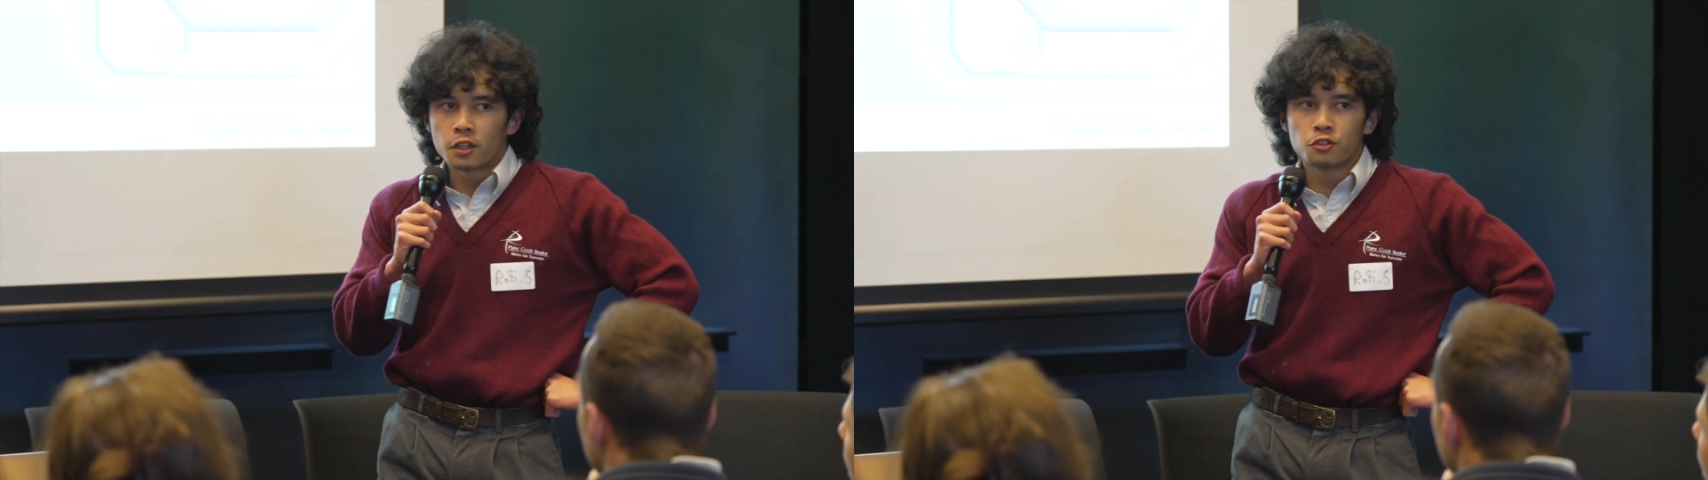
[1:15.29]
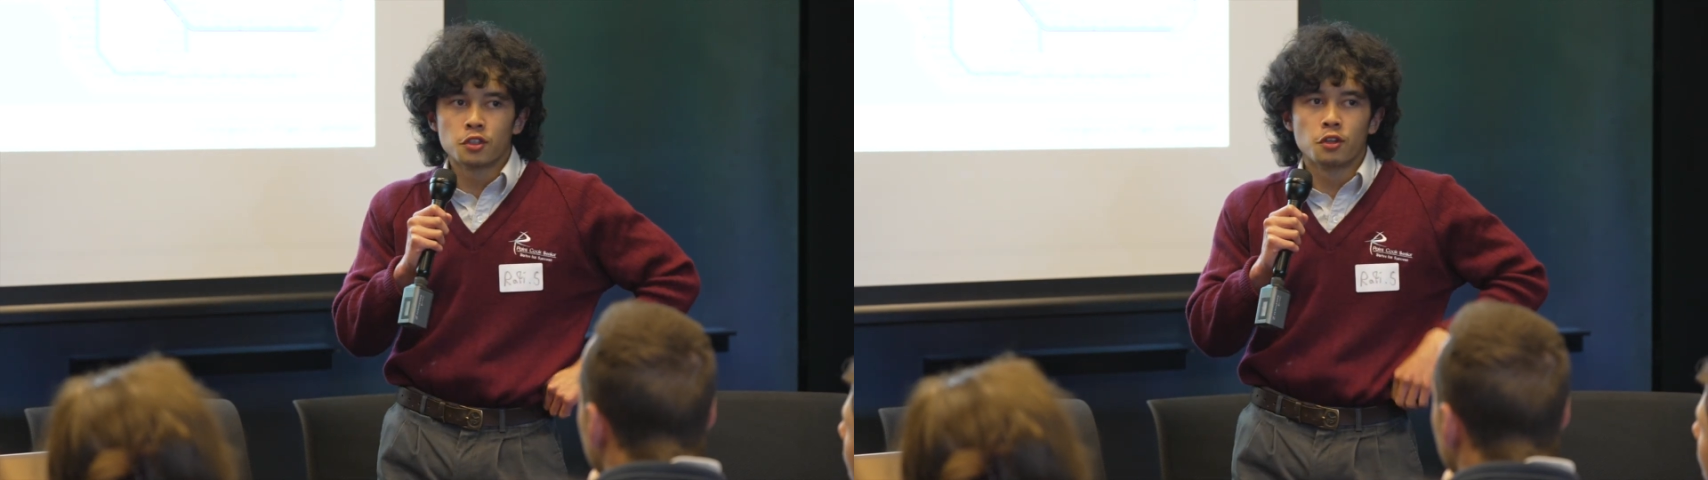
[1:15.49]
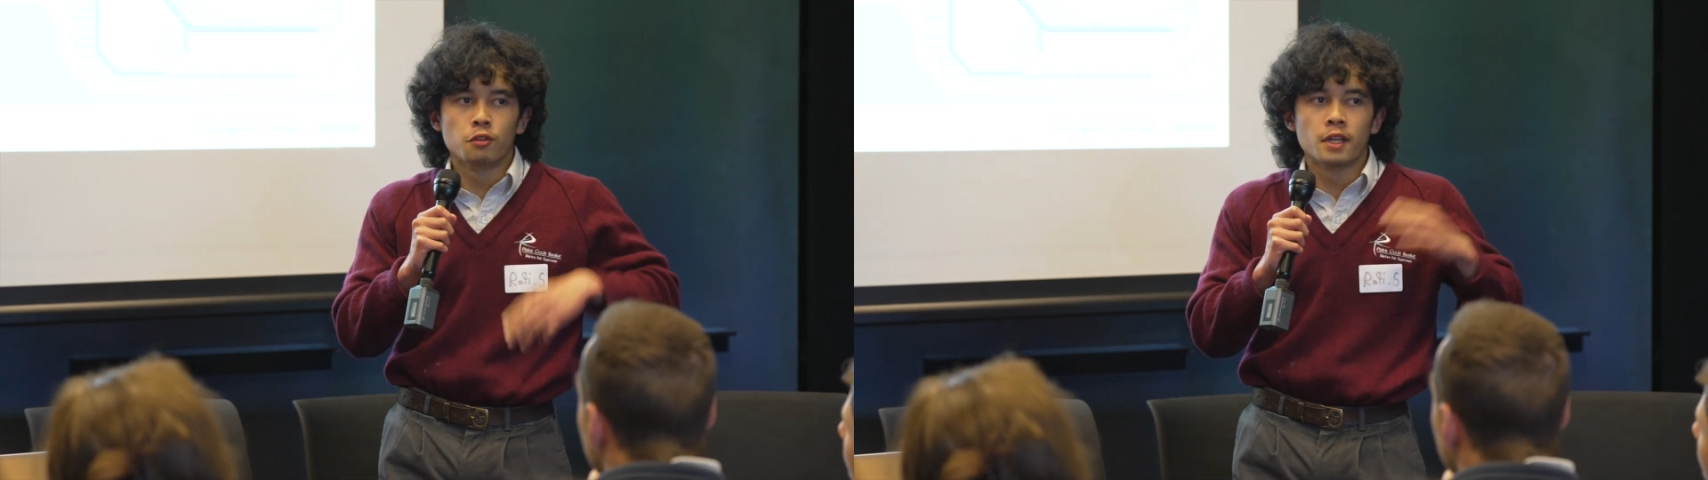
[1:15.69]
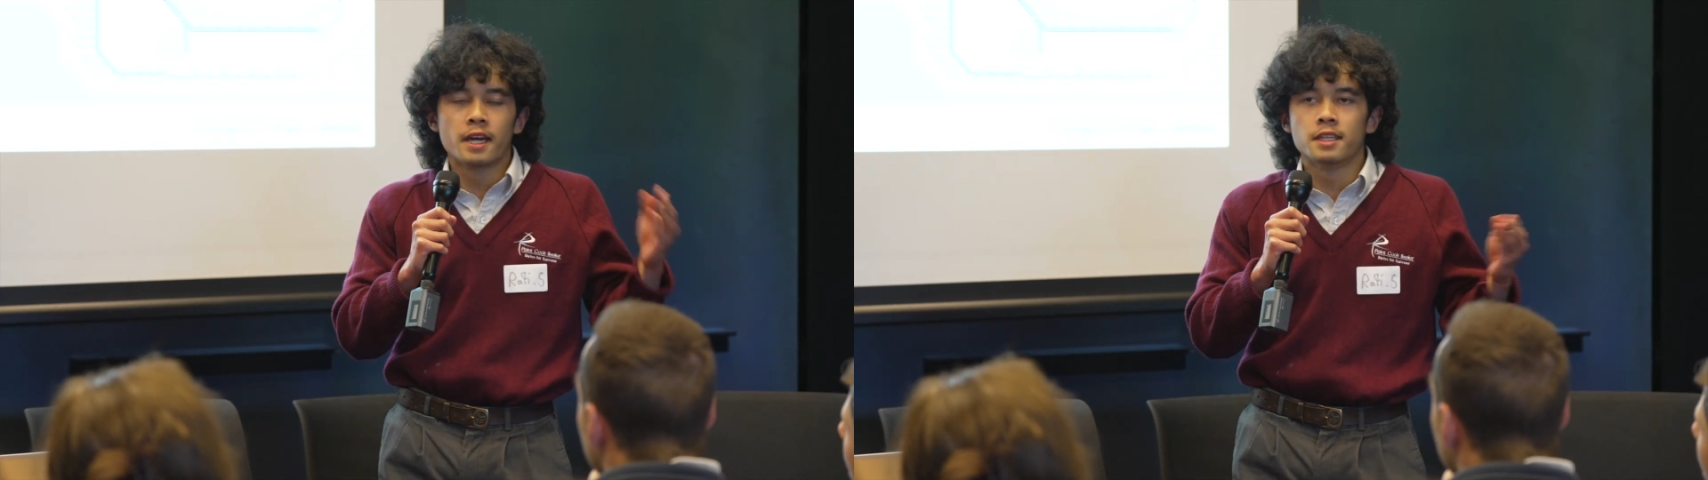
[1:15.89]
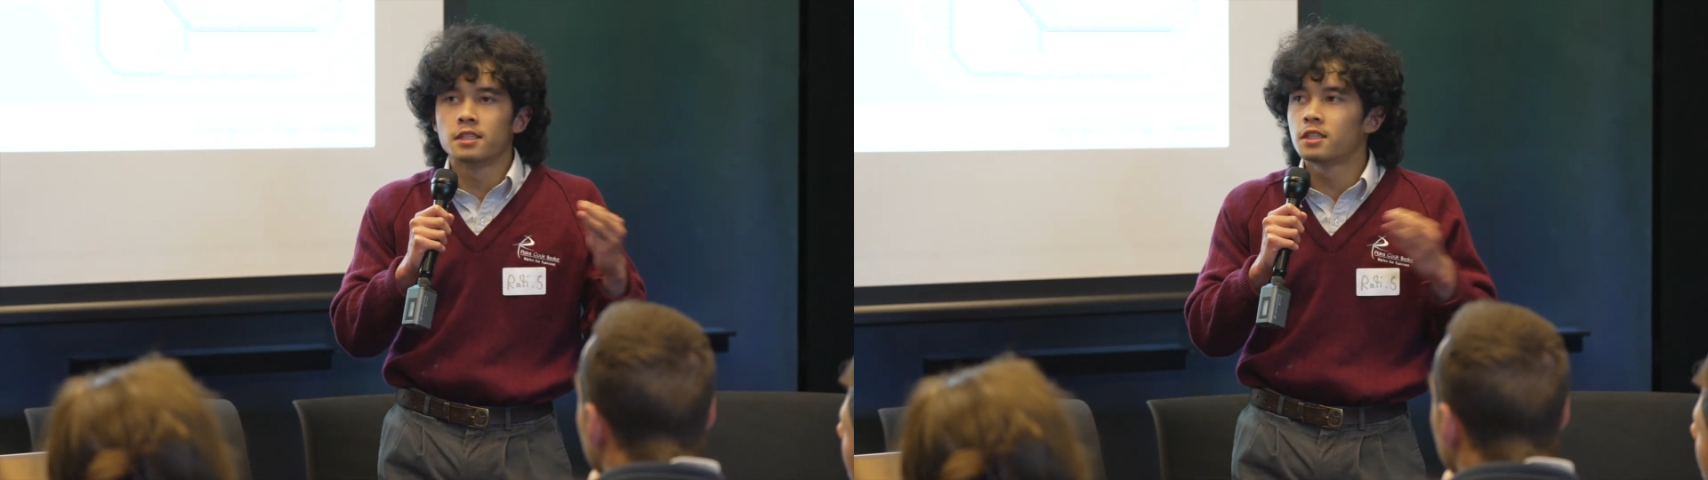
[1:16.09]
usually known
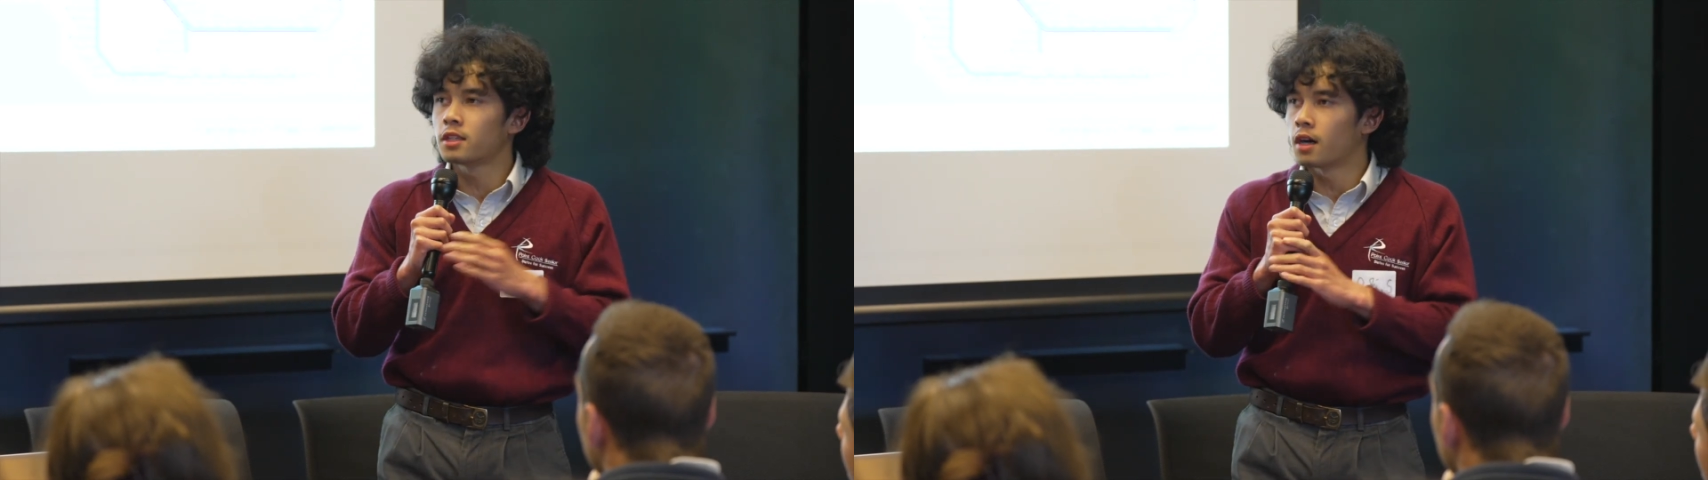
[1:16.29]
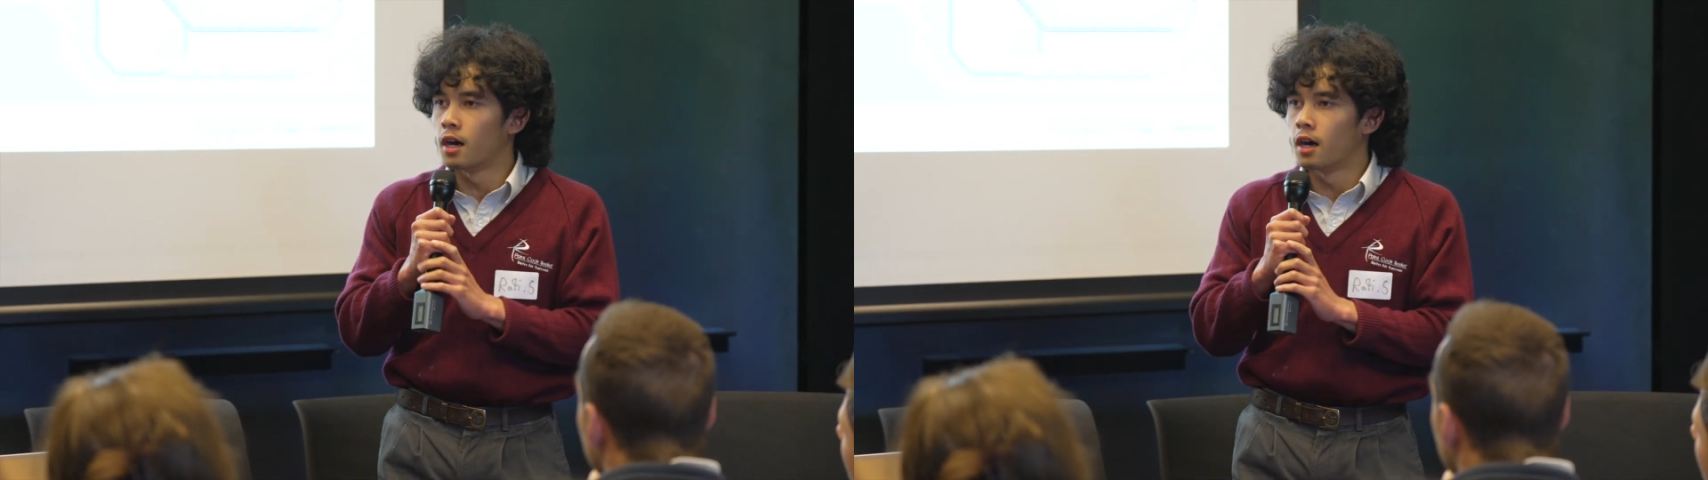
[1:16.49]
as